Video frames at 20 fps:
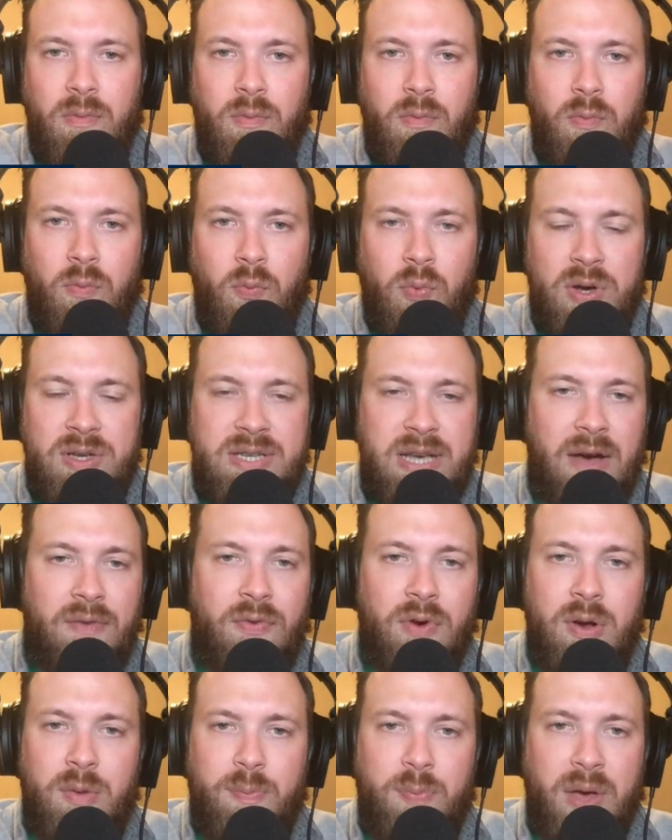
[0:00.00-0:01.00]
was
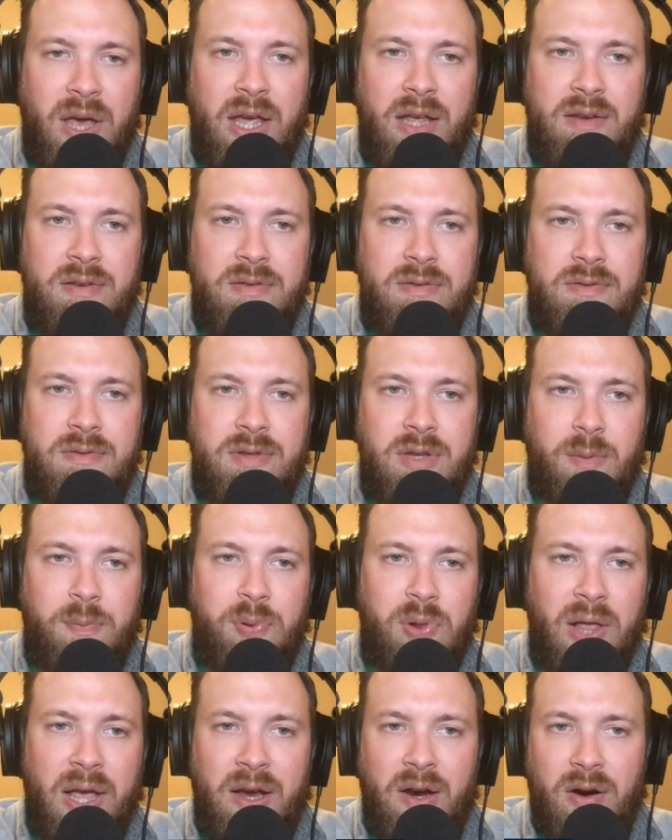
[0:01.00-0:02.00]
every bit the
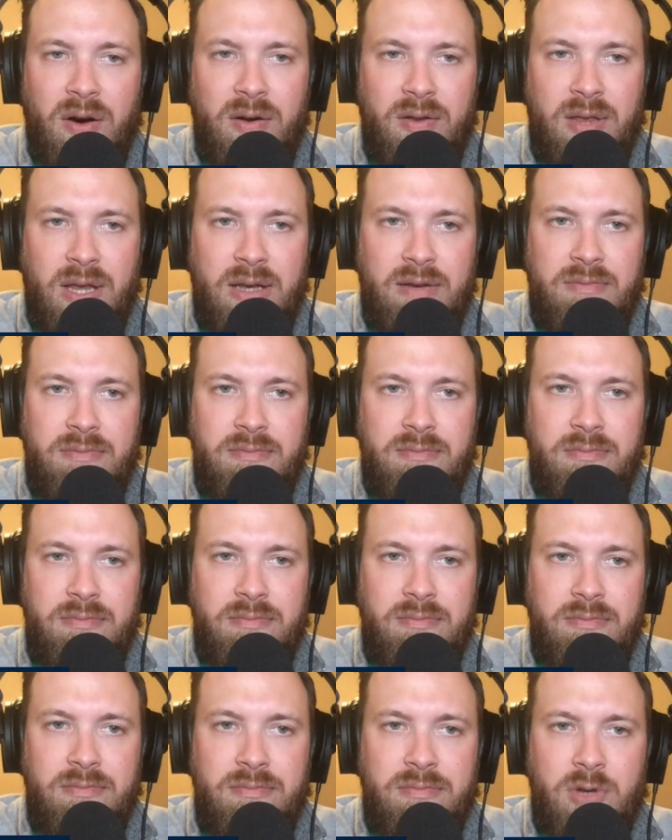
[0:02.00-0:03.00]
player that
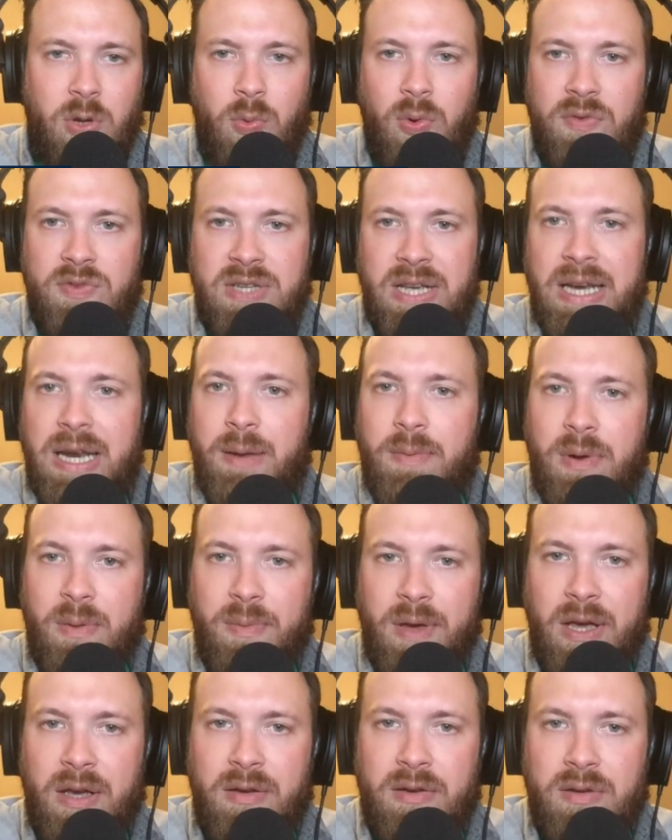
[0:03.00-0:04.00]
the Wolves need him to
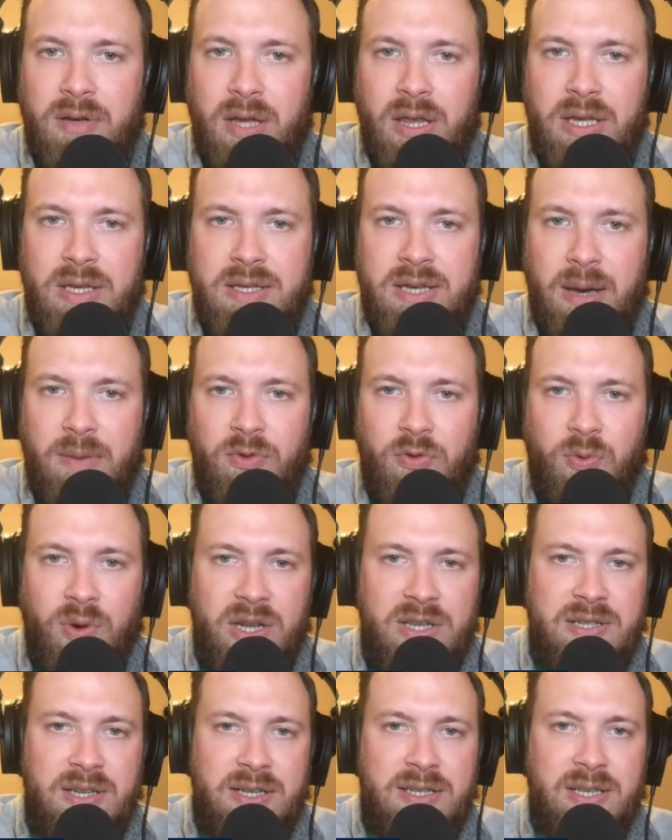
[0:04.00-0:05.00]
be in this game.
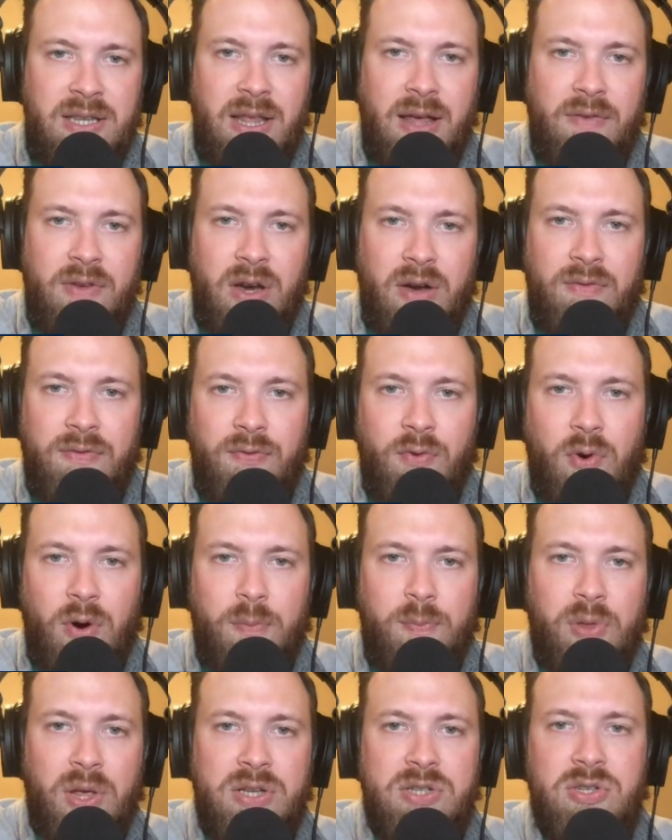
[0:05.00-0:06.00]
26, 11, and 4,
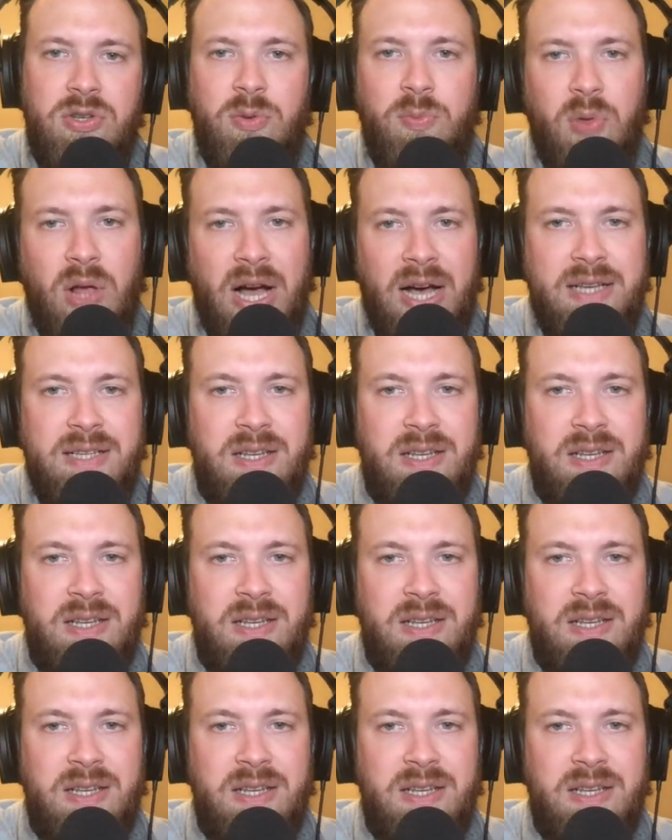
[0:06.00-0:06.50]
plus 2 blocks